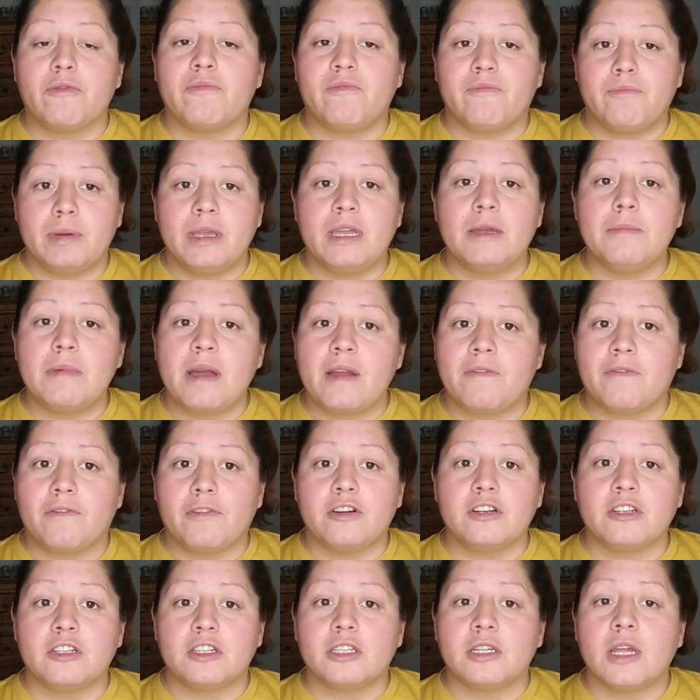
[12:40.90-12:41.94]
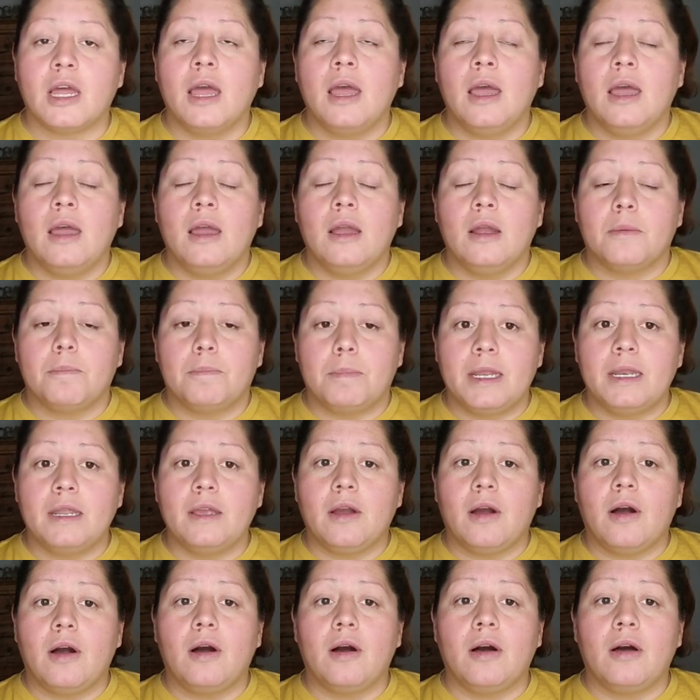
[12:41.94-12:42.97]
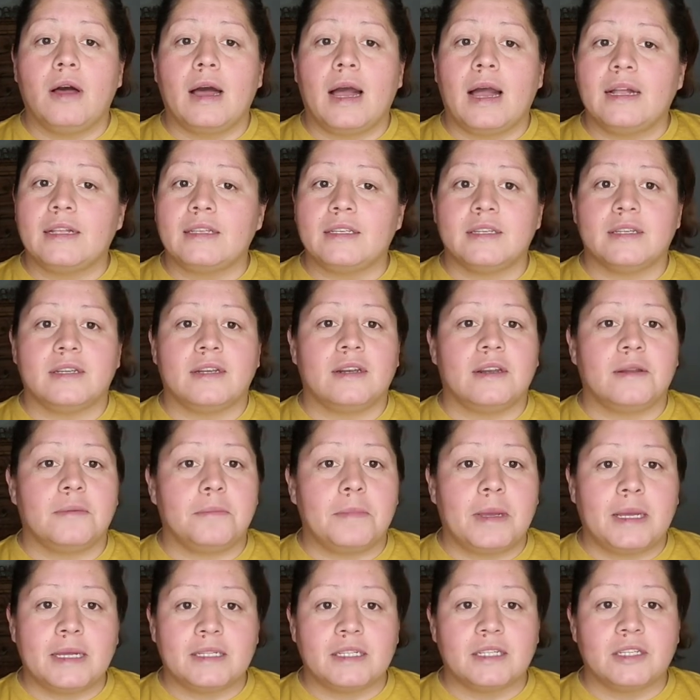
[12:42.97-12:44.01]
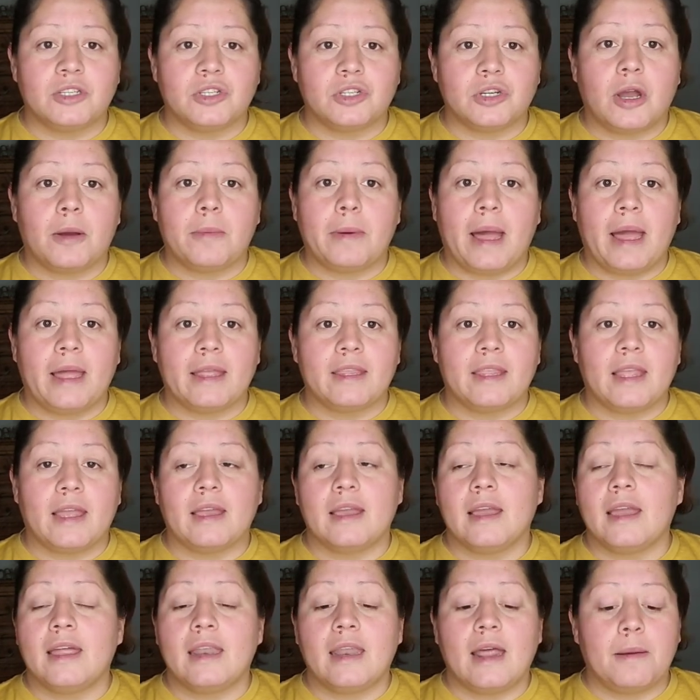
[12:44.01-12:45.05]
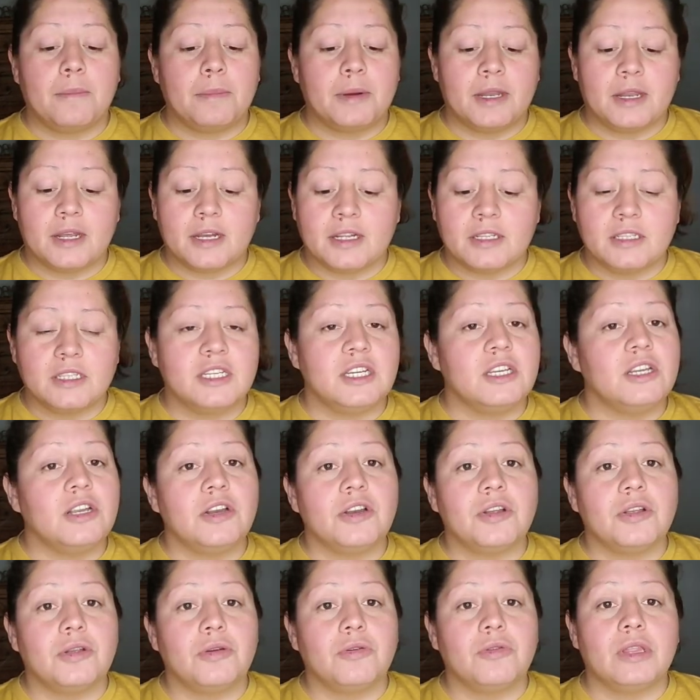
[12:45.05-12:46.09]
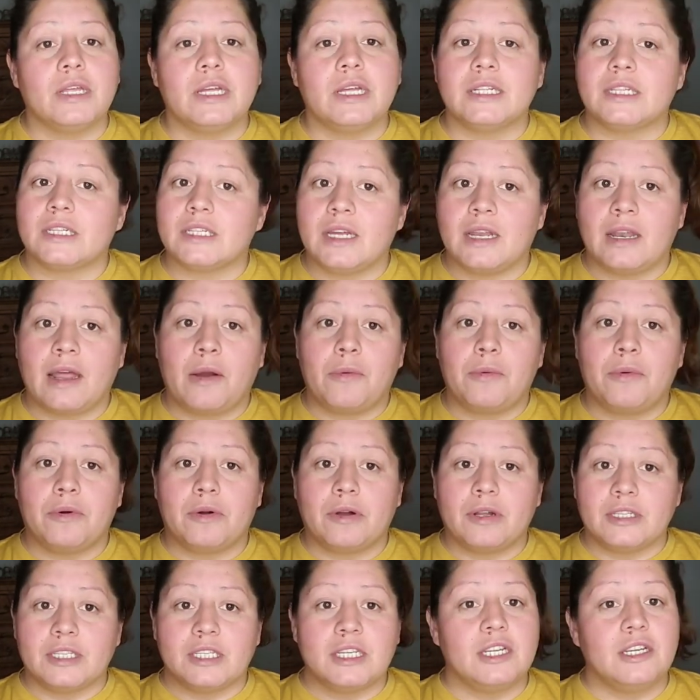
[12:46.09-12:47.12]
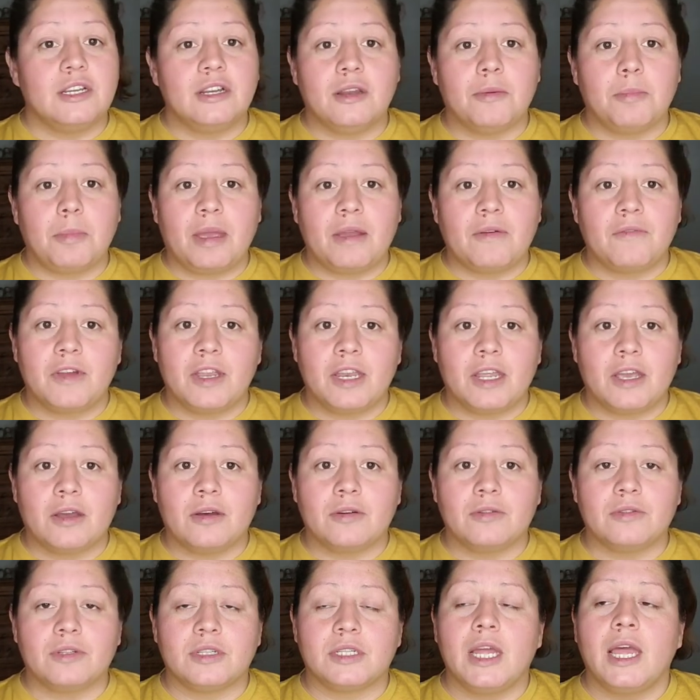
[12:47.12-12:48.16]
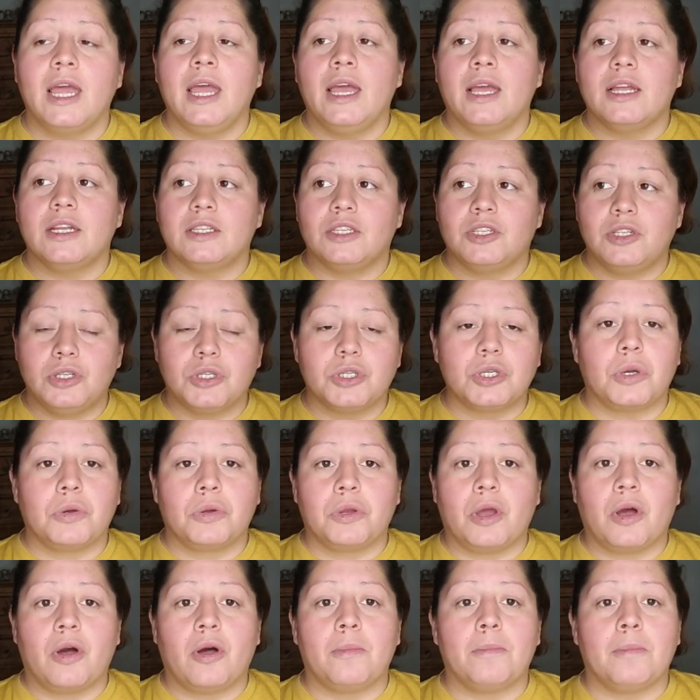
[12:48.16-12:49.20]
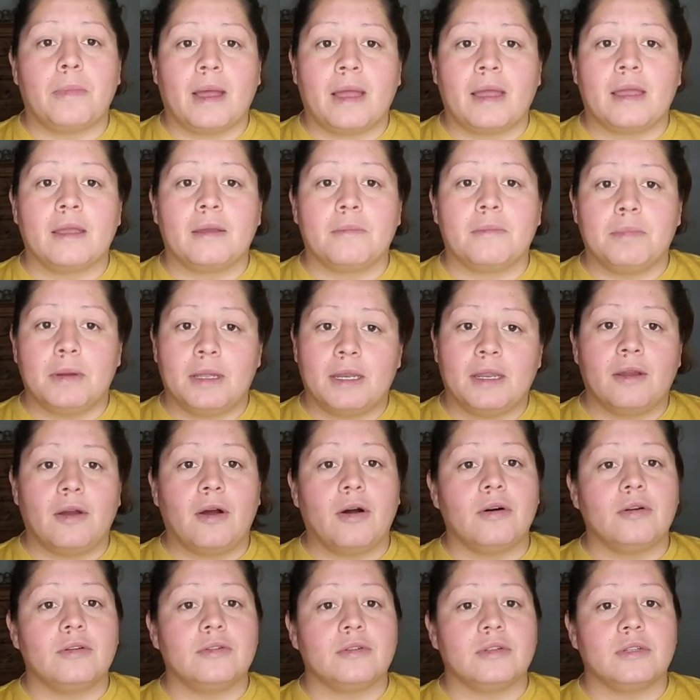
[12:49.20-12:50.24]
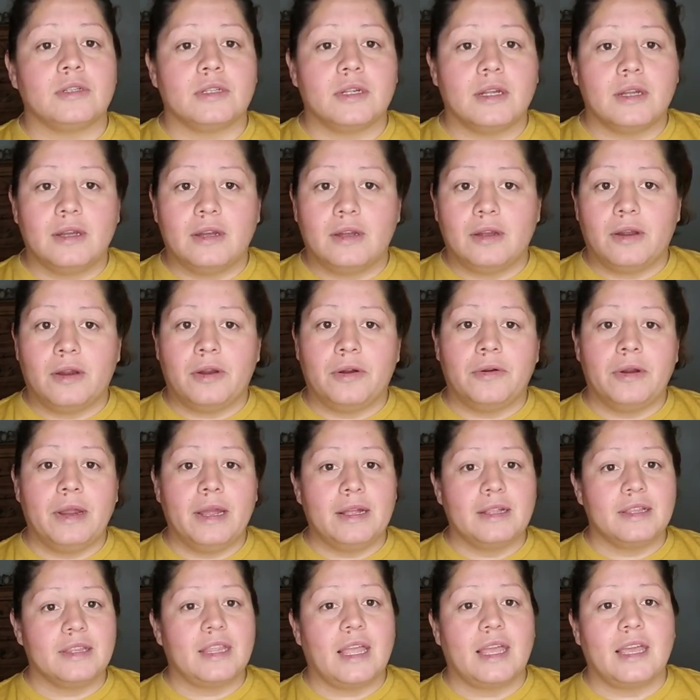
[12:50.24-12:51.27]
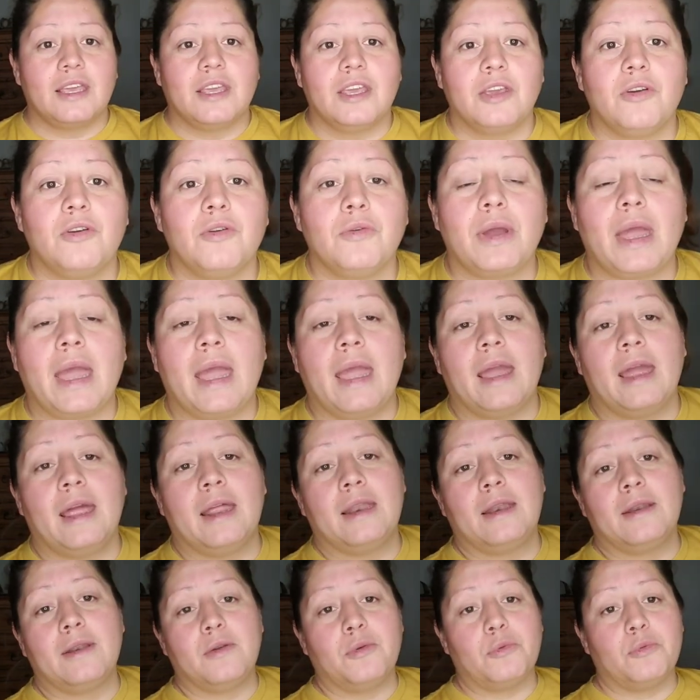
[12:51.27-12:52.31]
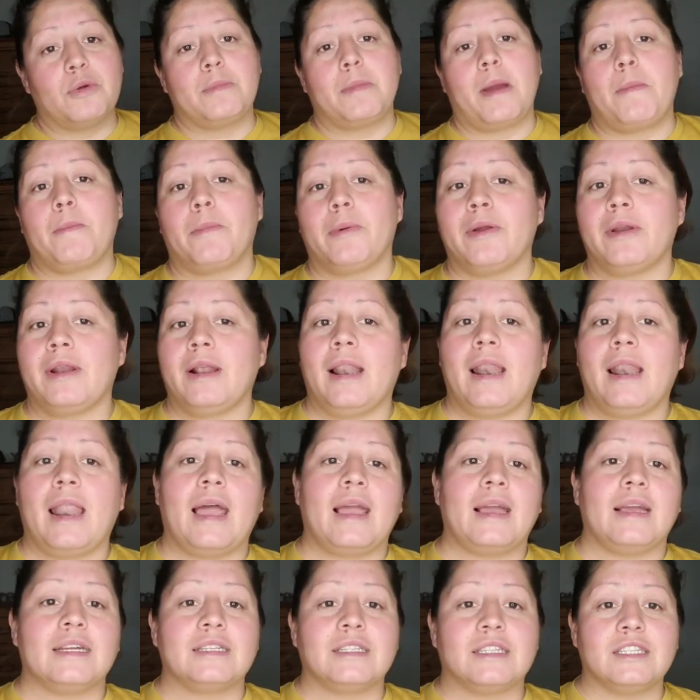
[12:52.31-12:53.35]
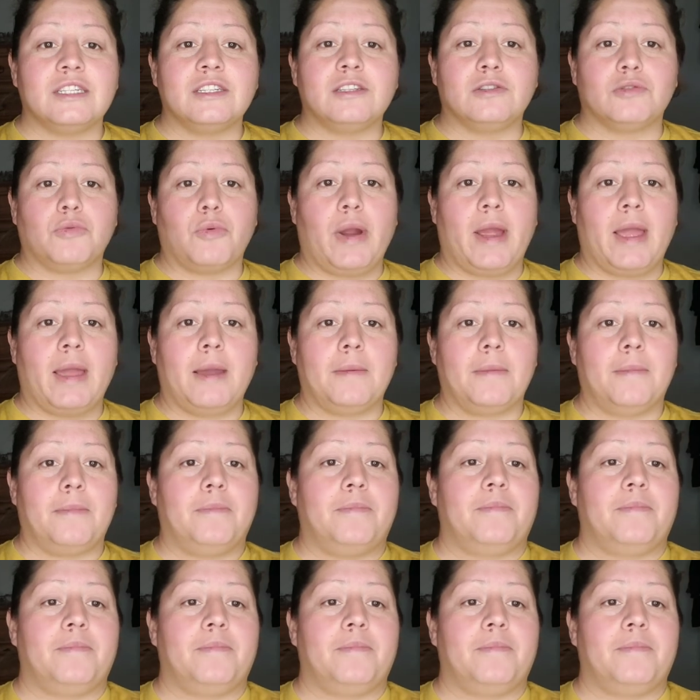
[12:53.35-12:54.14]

being my first penny haul, I did an amazing job, I think. And I'm going to continue to do this, and I will continue to make videos to show y'all my penny hauls. All right, thank you, and remember to like and subscribe.